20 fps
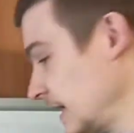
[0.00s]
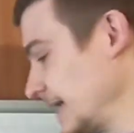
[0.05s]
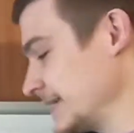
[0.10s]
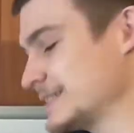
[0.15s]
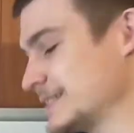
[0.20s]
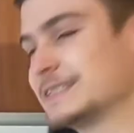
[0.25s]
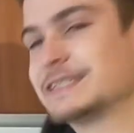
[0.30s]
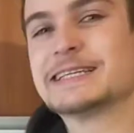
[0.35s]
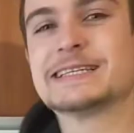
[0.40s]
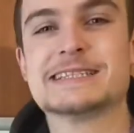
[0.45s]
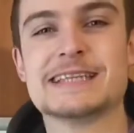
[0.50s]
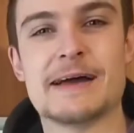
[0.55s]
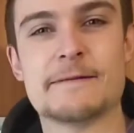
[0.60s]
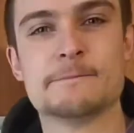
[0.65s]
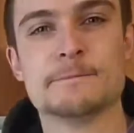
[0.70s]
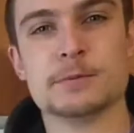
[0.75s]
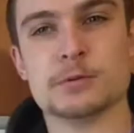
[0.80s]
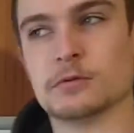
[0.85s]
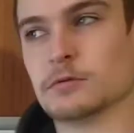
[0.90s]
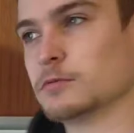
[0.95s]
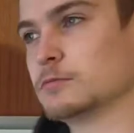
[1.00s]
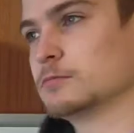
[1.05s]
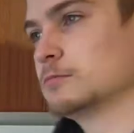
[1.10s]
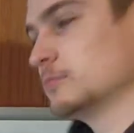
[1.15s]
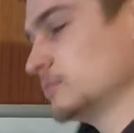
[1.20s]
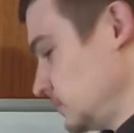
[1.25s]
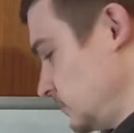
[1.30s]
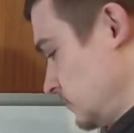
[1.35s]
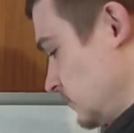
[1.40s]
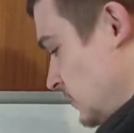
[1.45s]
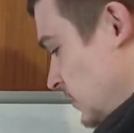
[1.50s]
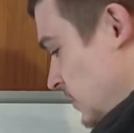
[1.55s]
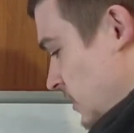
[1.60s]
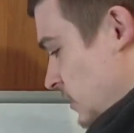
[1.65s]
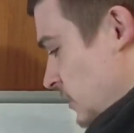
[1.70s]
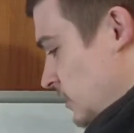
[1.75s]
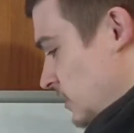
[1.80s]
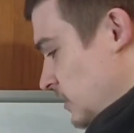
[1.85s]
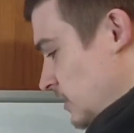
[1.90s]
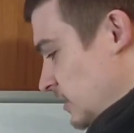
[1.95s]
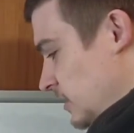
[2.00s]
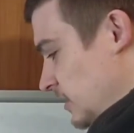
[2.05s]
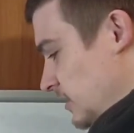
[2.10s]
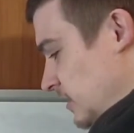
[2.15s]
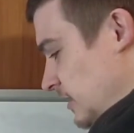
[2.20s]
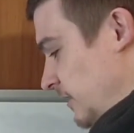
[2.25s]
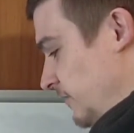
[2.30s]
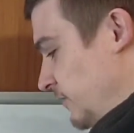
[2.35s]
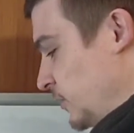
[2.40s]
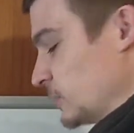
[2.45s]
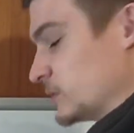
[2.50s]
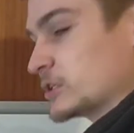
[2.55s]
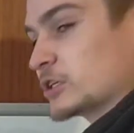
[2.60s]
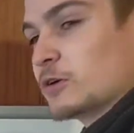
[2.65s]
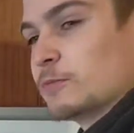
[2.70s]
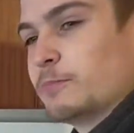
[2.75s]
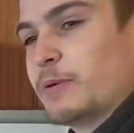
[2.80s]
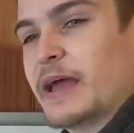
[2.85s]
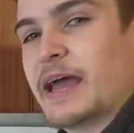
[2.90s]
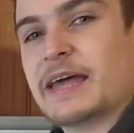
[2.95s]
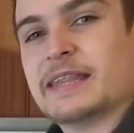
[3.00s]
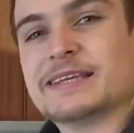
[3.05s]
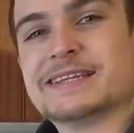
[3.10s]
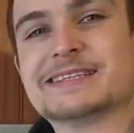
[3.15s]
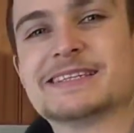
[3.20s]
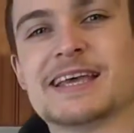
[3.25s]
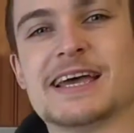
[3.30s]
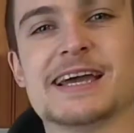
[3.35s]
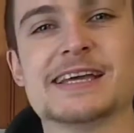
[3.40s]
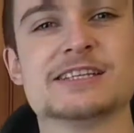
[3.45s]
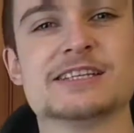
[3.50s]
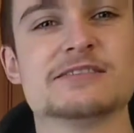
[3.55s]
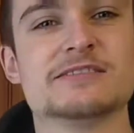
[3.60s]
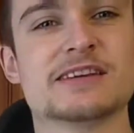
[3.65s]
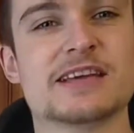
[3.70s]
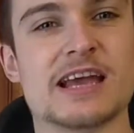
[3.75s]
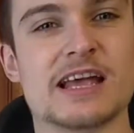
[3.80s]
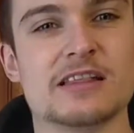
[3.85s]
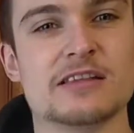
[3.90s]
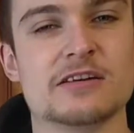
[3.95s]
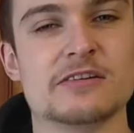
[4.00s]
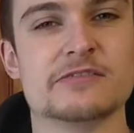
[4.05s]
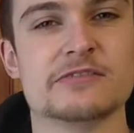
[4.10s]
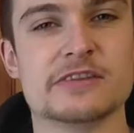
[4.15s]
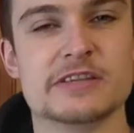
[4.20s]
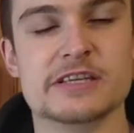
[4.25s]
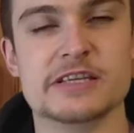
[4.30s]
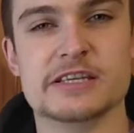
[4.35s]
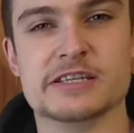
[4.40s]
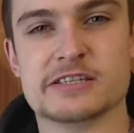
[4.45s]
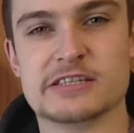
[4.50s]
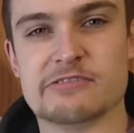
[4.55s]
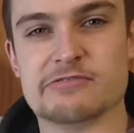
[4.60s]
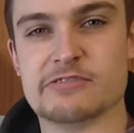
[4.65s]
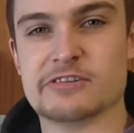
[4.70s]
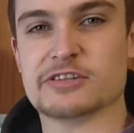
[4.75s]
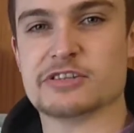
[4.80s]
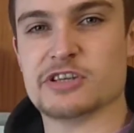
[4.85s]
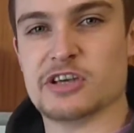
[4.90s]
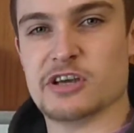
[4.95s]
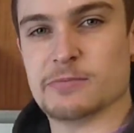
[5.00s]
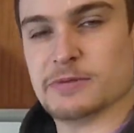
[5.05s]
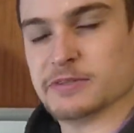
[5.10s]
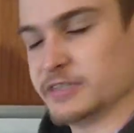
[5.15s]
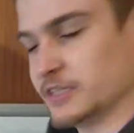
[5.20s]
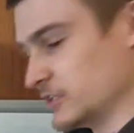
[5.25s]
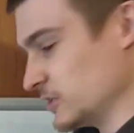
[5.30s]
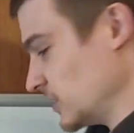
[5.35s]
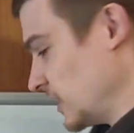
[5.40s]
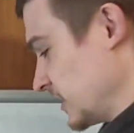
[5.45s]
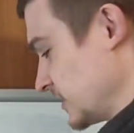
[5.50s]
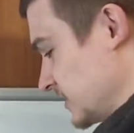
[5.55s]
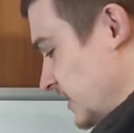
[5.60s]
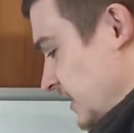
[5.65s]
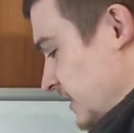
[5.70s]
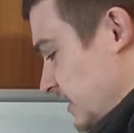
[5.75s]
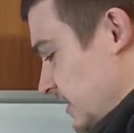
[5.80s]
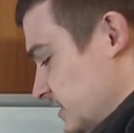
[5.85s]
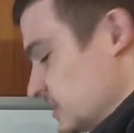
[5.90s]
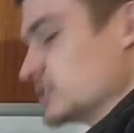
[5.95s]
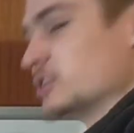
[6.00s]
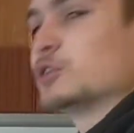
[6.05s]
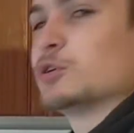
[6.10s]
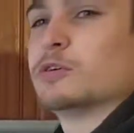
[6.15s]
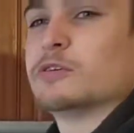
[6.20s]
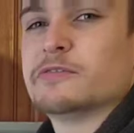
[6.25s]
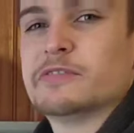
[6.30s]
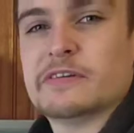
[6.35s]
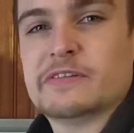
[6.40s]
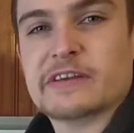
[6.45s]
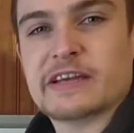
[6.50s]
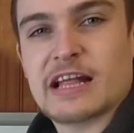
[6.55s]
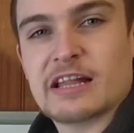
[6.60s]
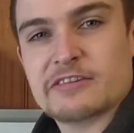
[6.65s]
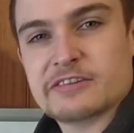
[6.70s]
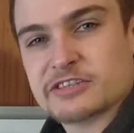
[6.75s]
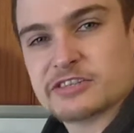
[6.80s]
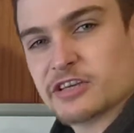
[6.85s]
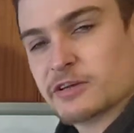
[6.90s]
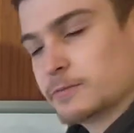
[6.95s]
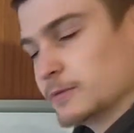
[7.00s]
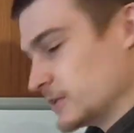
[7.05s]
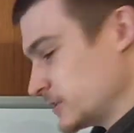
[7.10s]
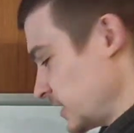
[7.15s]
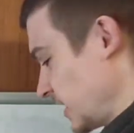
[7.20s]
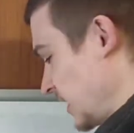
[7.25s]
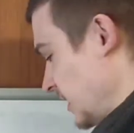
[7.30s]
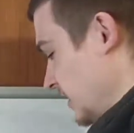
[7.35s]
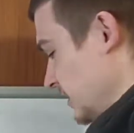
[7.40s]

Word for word: As an example, if you were to compare the size of, cal- of these different surpluses, so let's say this is a 250 calorie surplus,